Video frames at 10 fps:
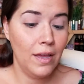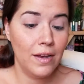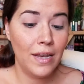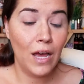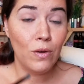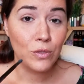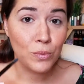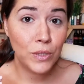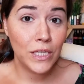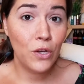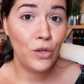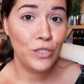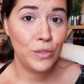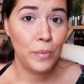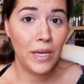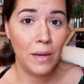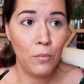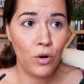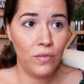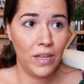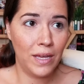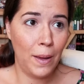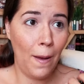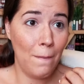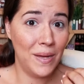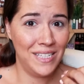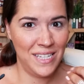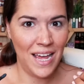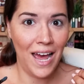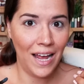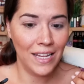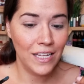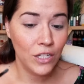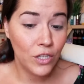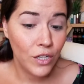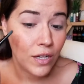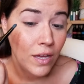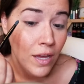Now it's really going to become more of like a metallic look,